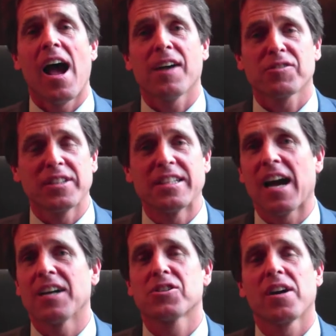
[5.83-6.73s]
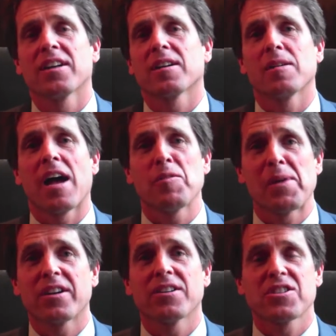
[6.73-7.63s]
after he died, trying to have a
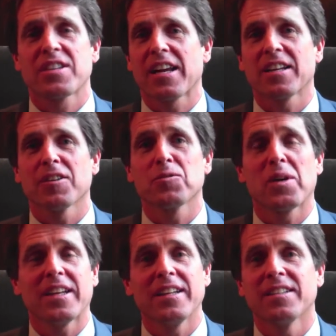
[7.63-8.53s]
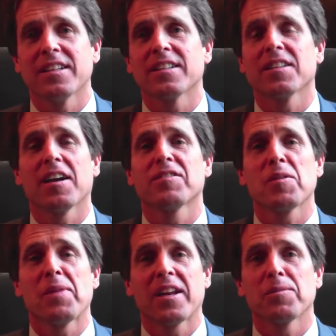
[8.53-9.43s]
better understanding of what he did in life
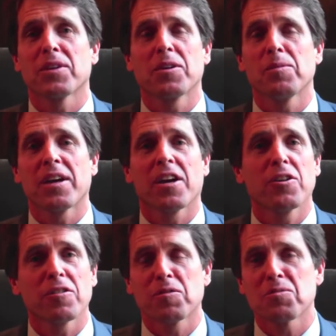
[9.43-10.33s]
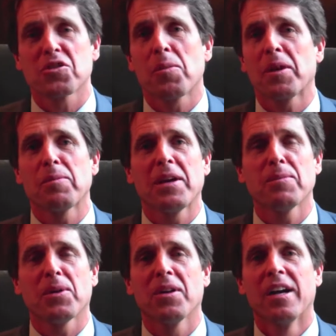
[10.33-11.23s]
that made him a good man. I heard it from so many people